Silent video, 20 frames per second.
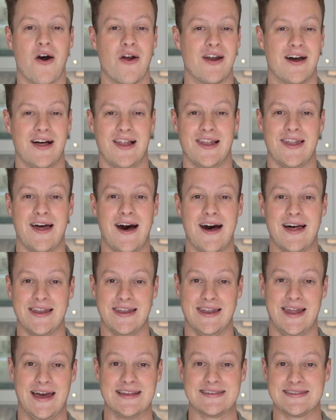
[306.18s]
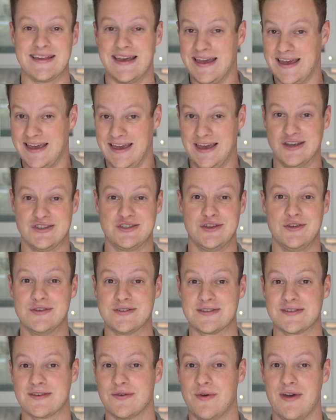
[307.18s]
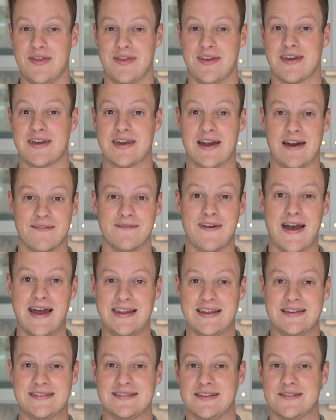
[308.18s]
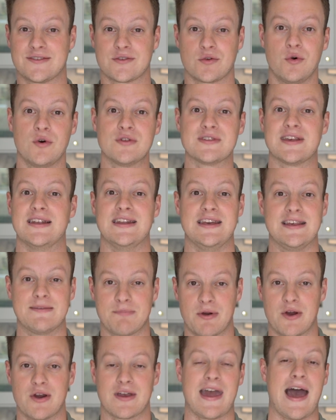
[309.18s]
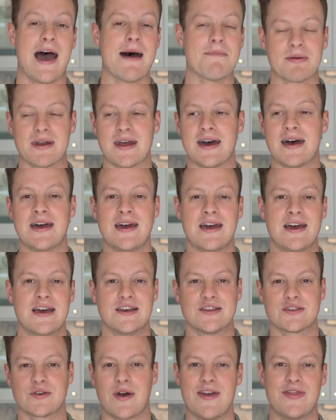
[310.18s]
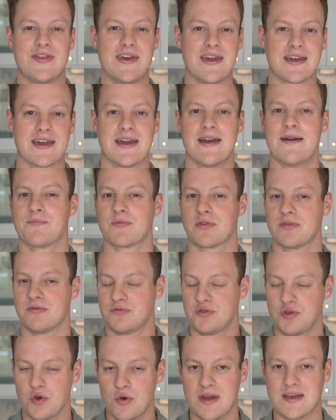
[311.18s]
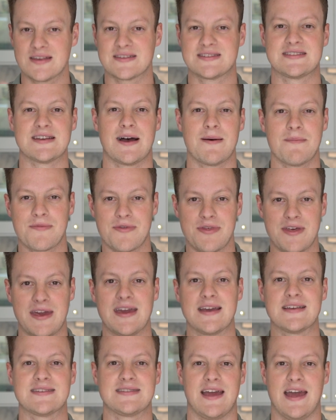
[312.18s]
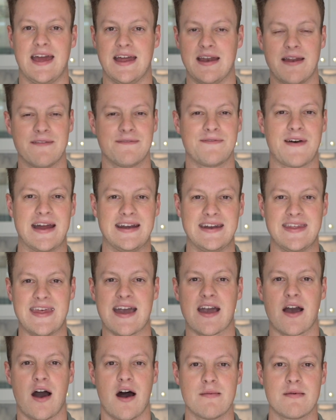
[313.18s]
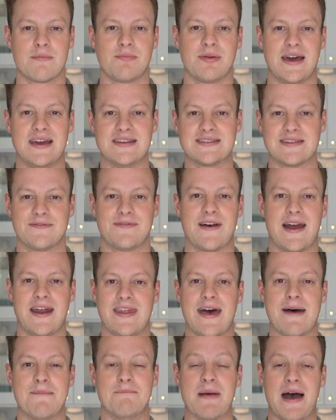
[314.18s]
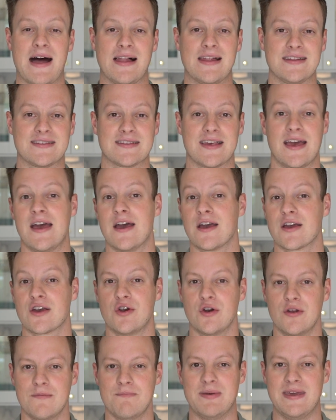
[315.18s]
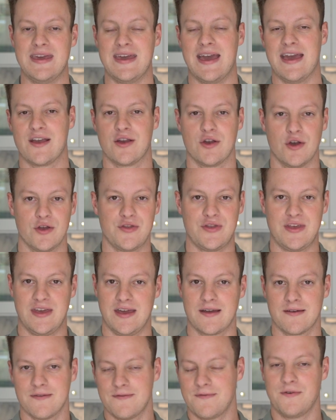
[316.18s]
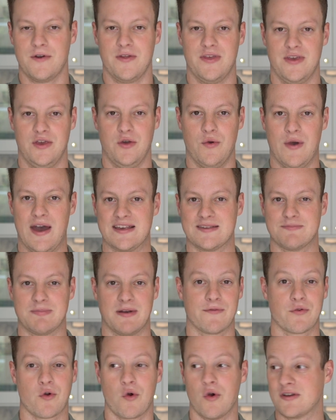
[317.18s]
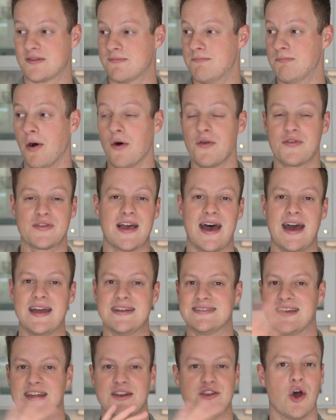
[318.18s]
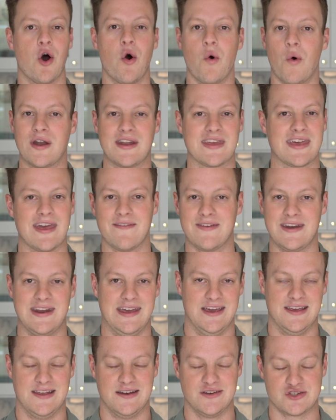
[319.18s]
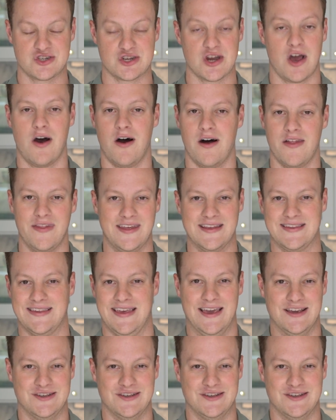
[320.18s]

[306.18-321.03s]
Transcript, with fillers: are a lot less issues with gun violence in schools, at least per capita. So I think doing some things and, and finding that common place and finding that balance could be a good thing for the US. But of course, both sides, they don't want to give an inch on this